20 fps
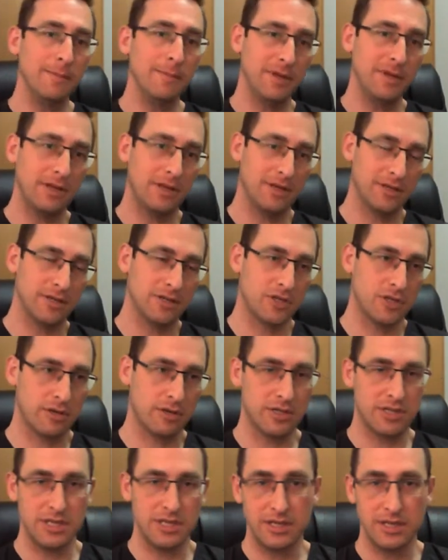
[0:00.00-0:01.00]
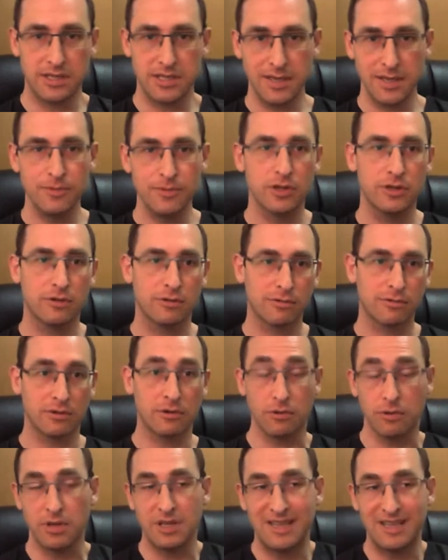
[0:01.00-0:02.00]
Because there's the assumption
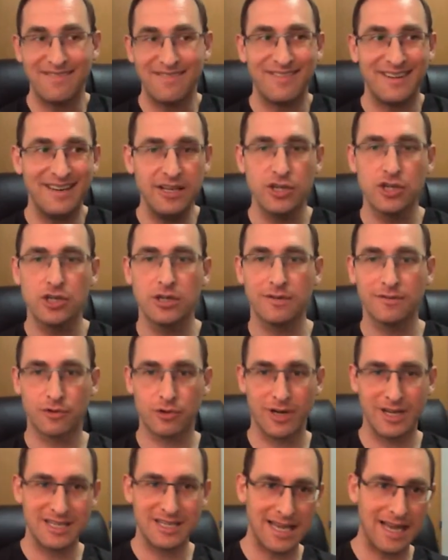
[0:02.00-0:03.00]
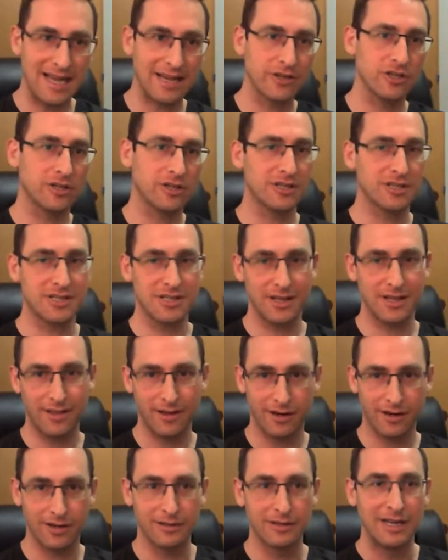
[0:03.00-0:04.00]
or the definition of transaction is that
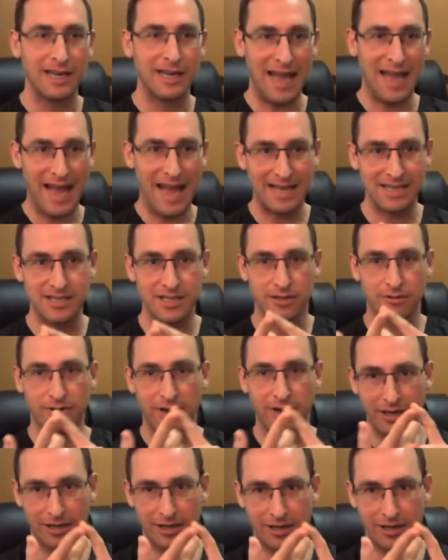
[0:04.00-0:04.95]
they're ACID, right?